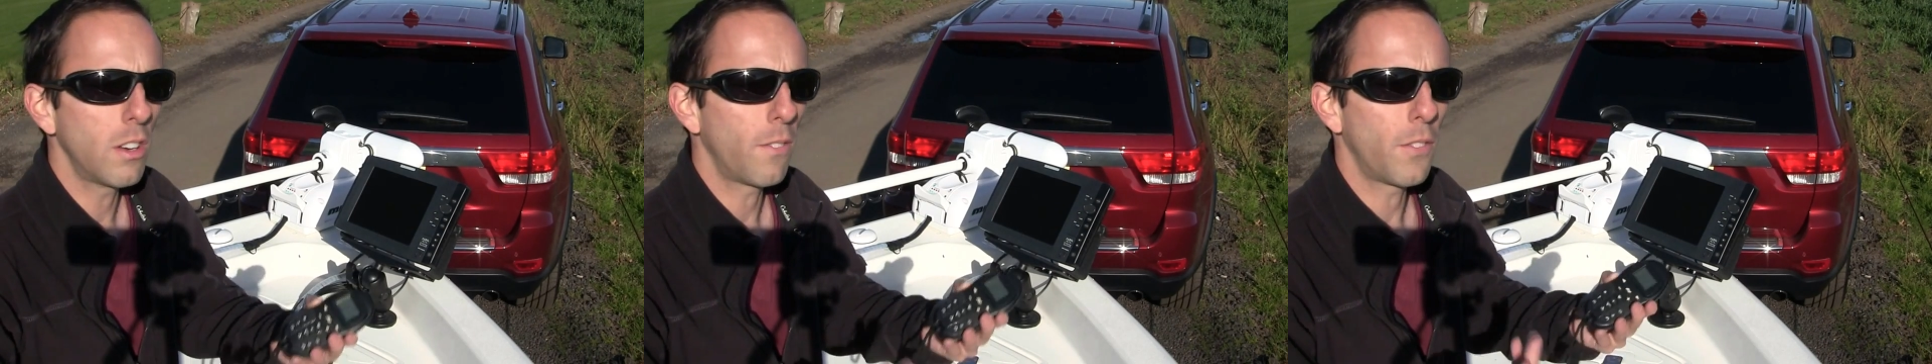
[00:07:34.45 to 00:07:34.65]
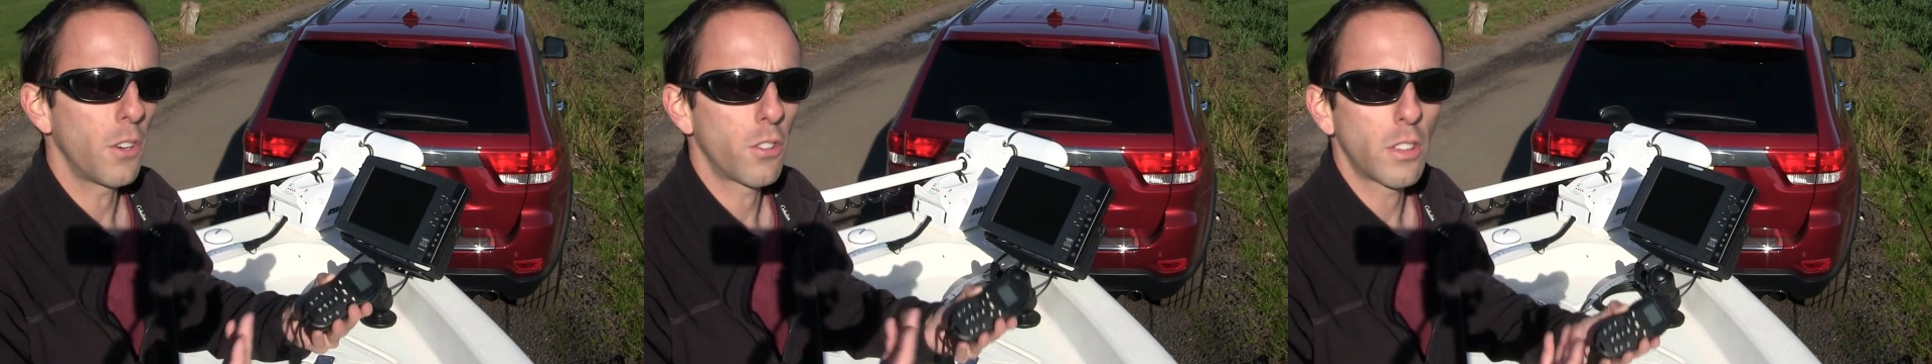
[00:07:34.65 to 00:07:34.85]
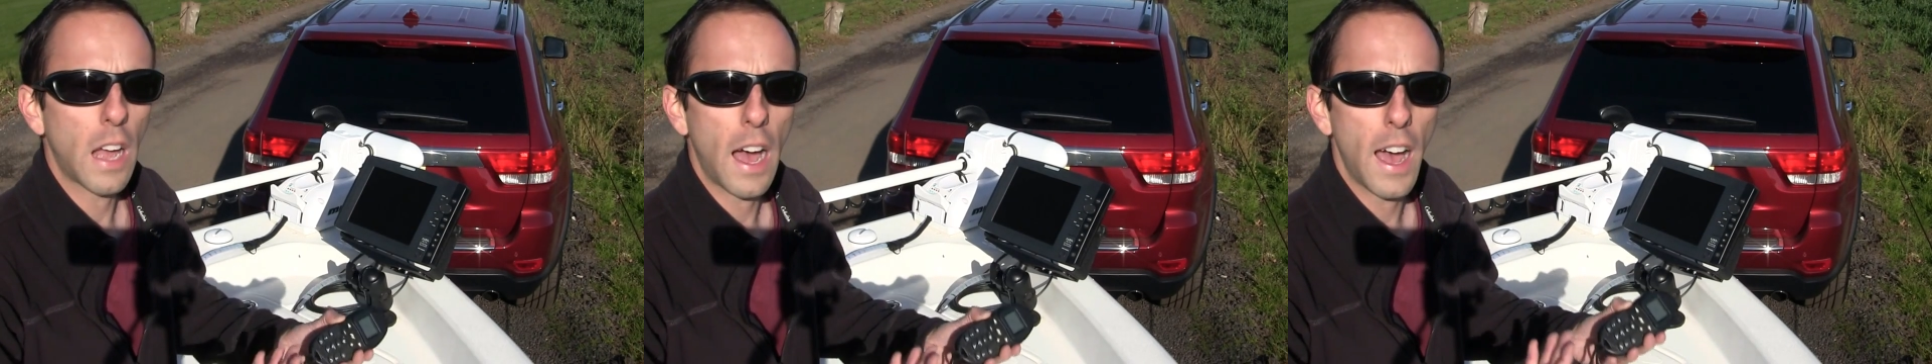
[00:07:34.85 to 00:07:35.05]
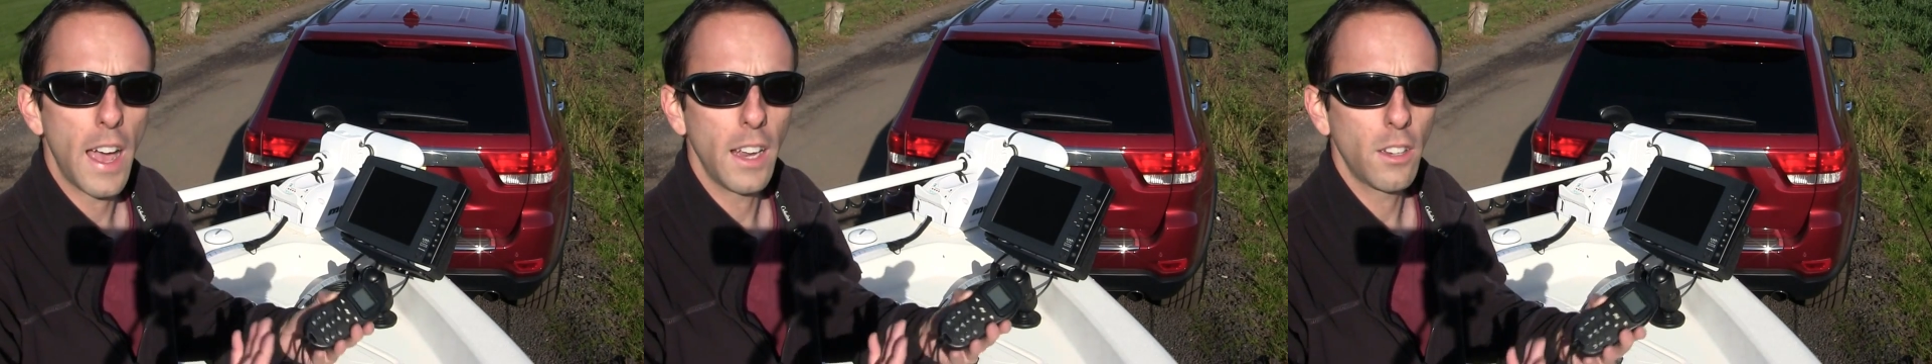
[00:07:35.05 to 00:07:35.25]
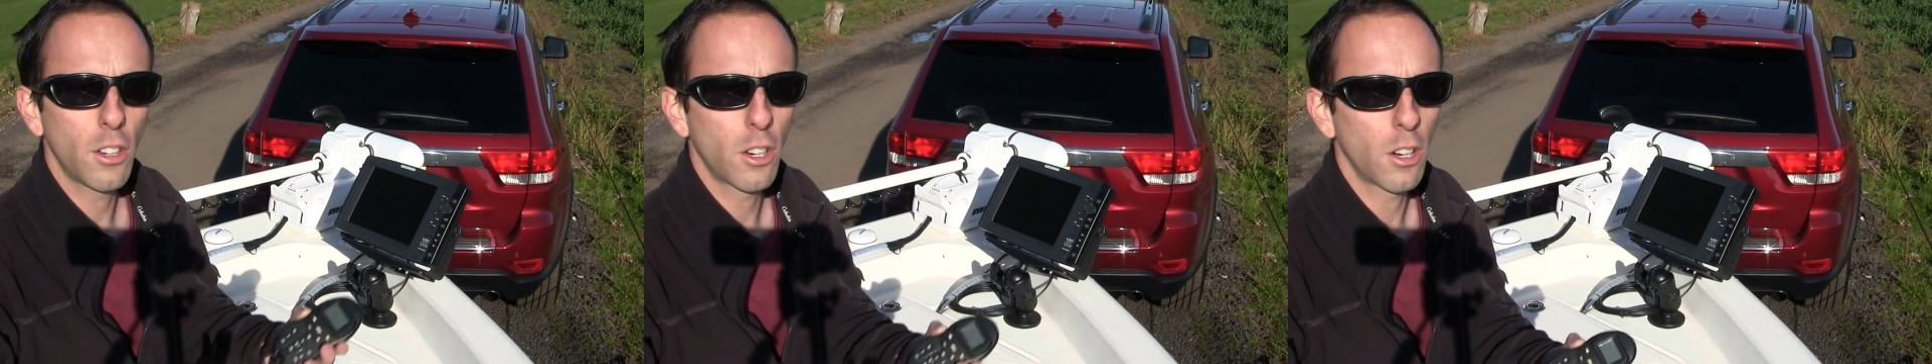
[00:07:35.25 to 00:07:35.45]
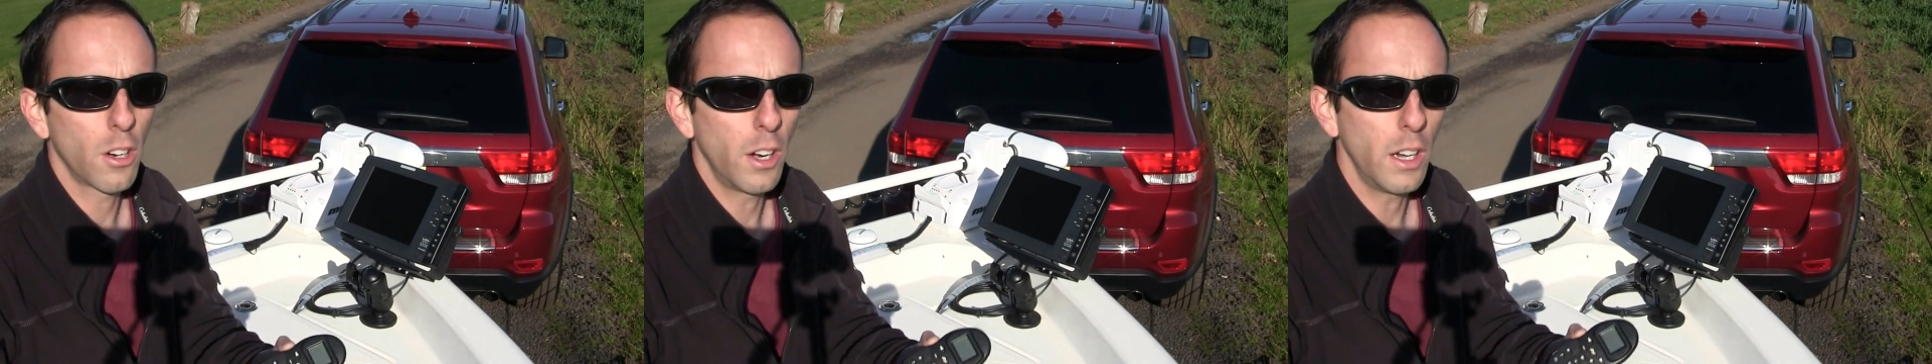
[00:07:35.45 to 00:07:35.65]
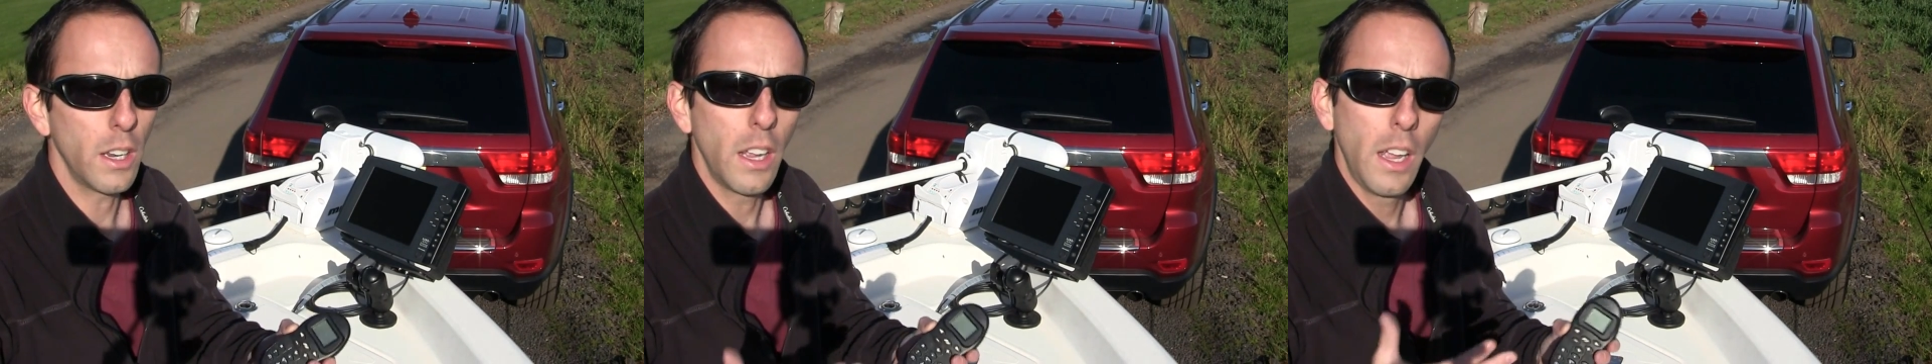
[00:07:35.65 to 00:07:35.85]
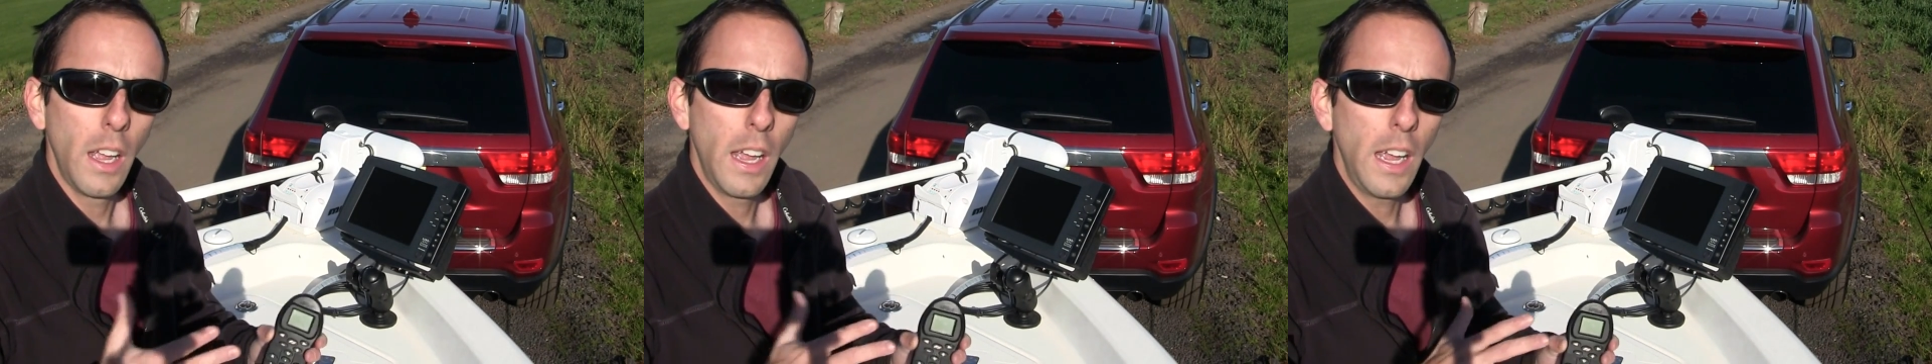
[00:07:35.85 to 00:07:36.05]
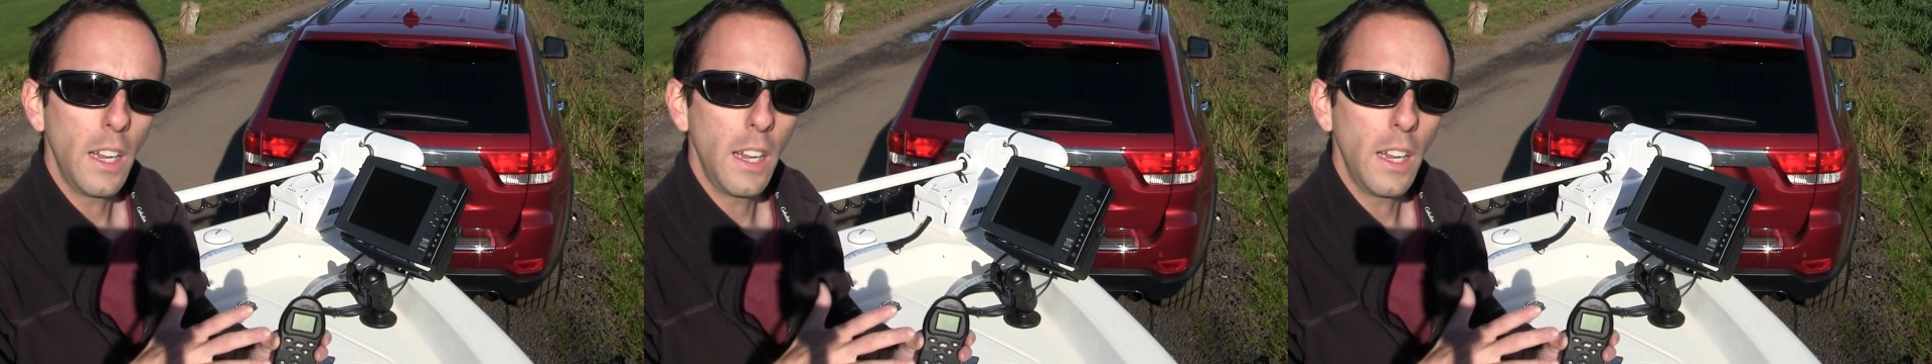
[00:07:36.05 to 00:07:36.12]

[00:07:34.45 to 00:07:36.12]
If there's tide, current,